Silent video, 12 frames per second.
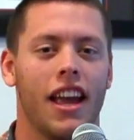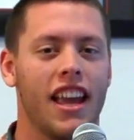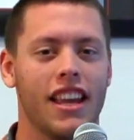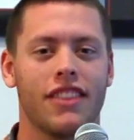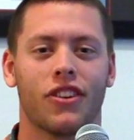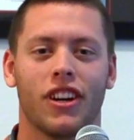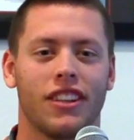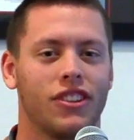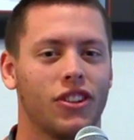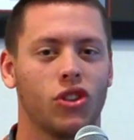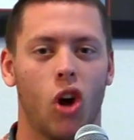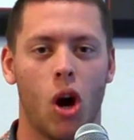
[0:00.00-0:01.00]
either it's the
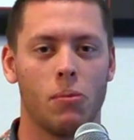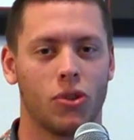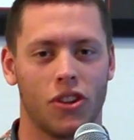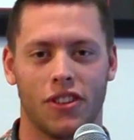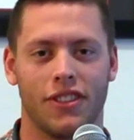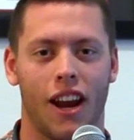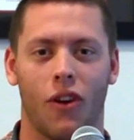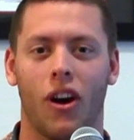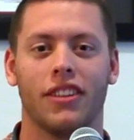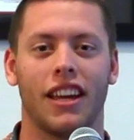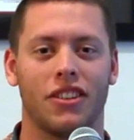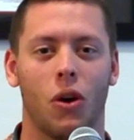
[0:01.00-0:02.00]
SARMs or the
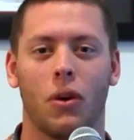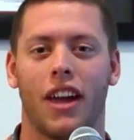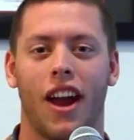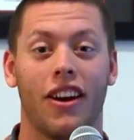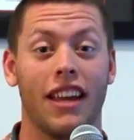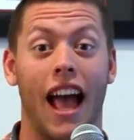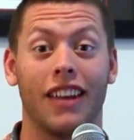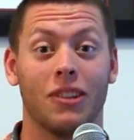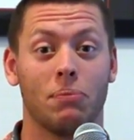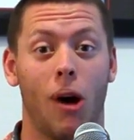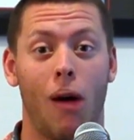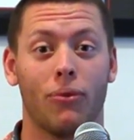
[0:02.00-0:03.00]
steroids. I don't care. He
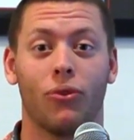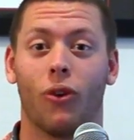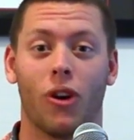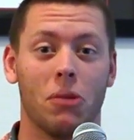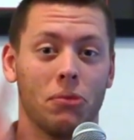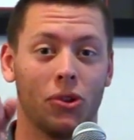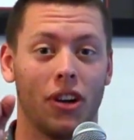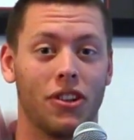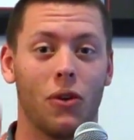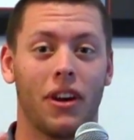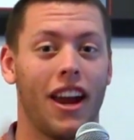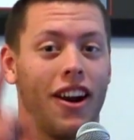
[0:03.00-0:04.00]
hasn't popped for him, so I
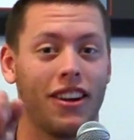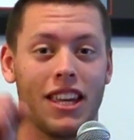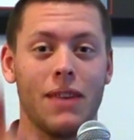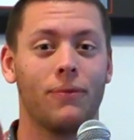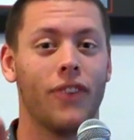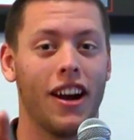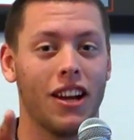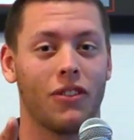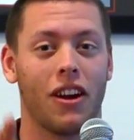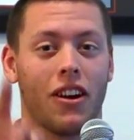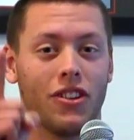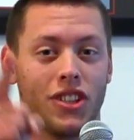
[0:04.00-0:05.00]
don't care. Keep fighting
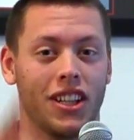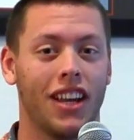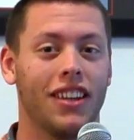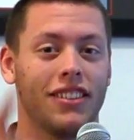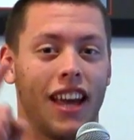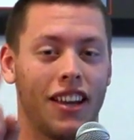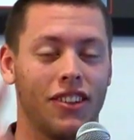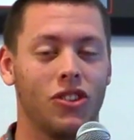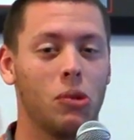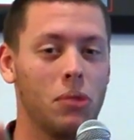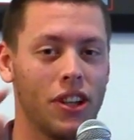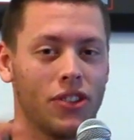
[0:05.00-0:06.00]
Gregory Rodrigues. I could see
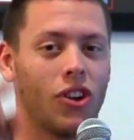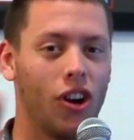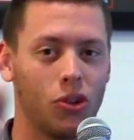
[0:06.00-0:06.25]
you being a star